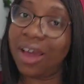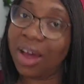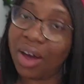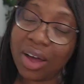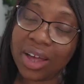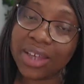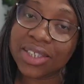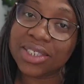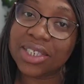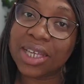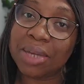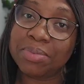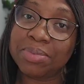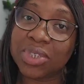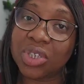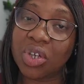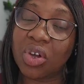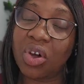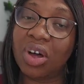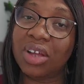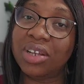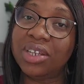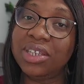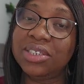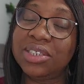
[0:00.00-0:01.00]
except
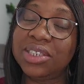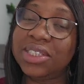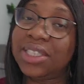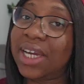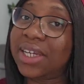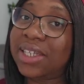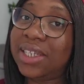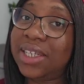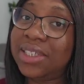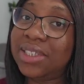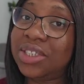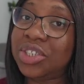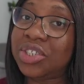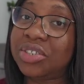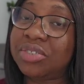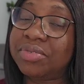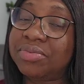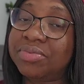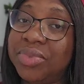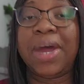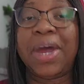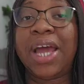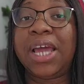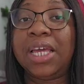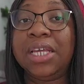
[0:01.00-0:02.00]
calling the technician.
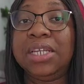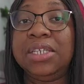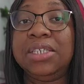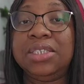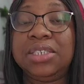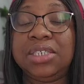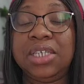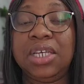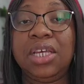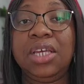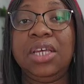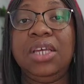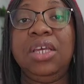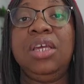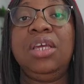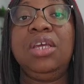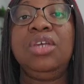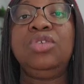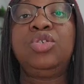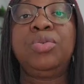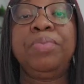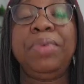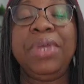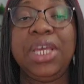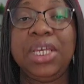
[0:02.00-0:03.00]
Back in the day,
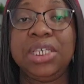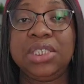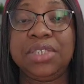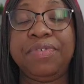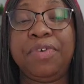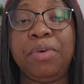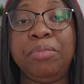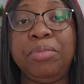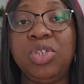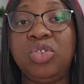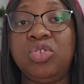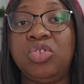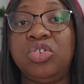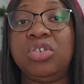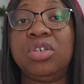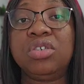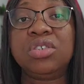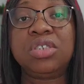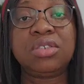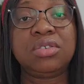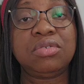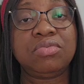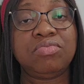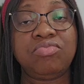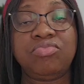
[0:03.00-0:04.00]
it would be easy for me to
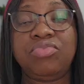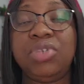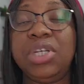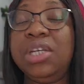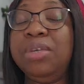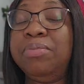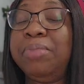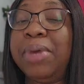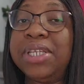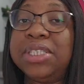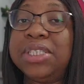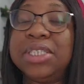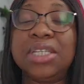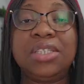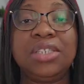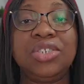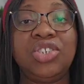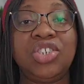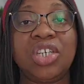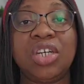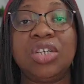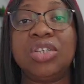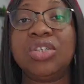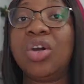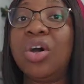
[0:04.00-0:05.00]
just ring my
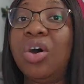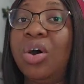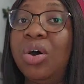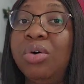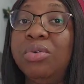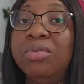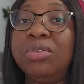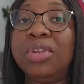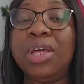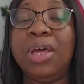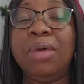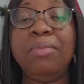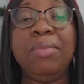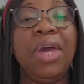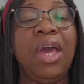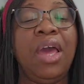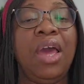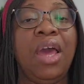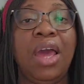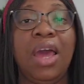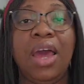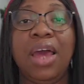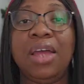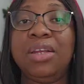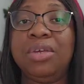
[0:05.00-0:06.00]
technician, call them,
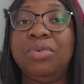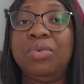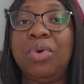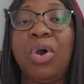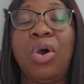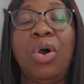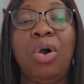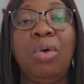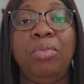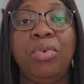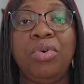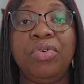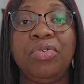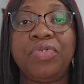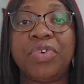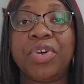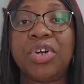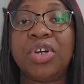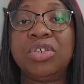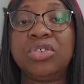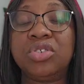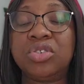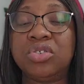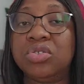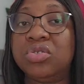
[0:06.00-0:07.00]
and they will come
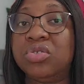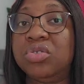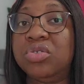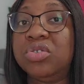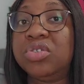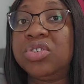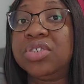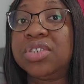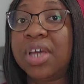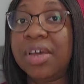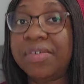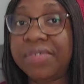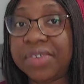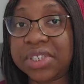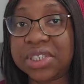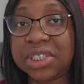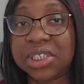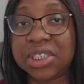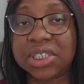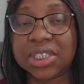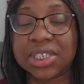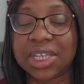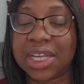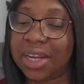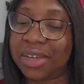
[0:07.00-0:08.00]
over to service
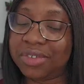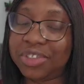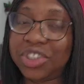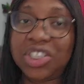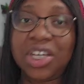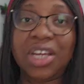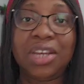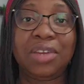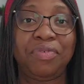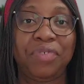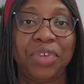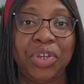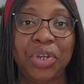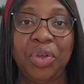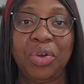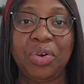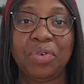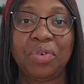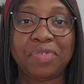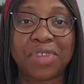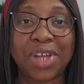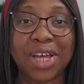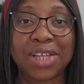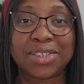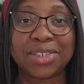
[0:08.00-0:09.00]
it. And I've shared a video
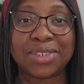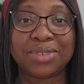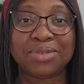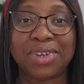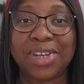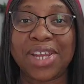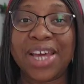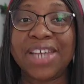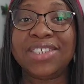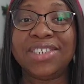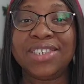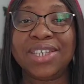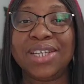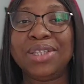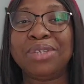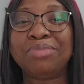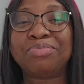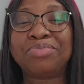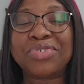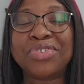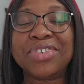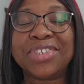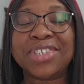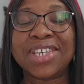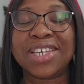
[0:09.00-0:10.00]
of that as well. I shared the
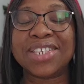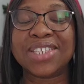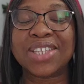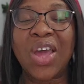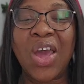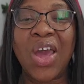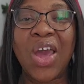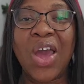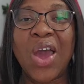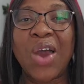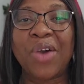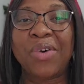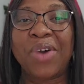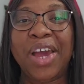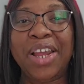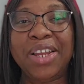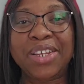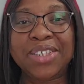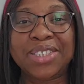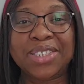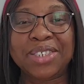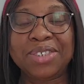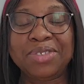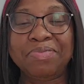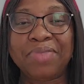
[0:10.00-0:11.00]
process while I
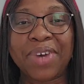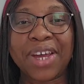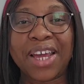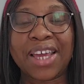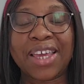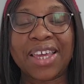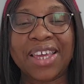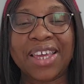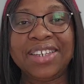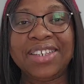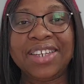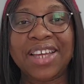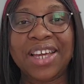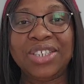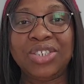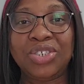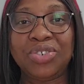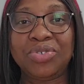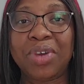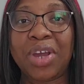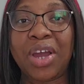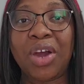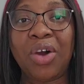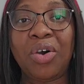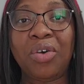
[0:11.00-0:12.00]
was still back in
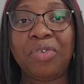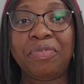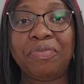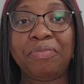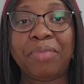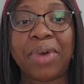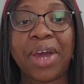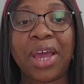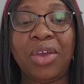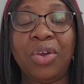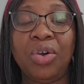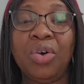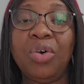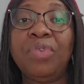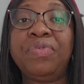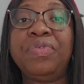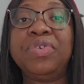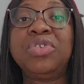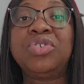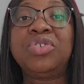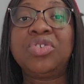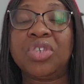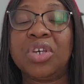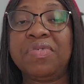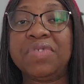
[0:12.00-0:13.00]
Nigeria of my
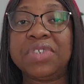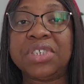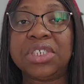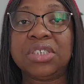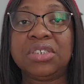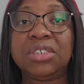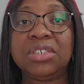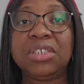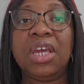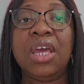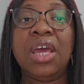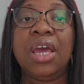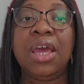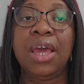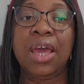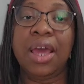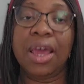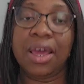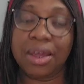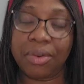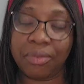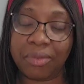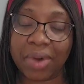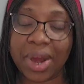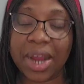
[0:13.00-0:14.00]
oven servicing.
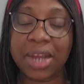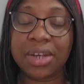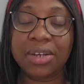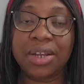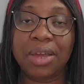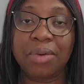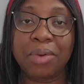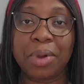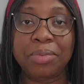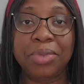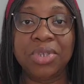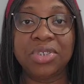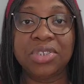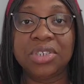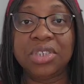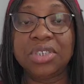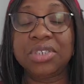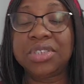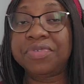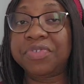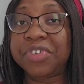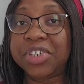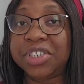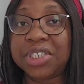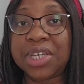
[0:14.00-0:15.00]
Right now, I'm using a
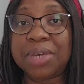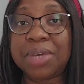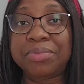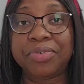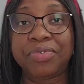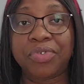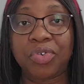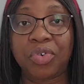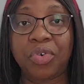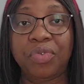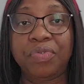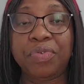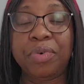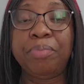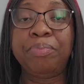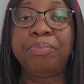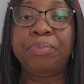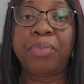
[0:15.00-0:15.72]
different type of oven,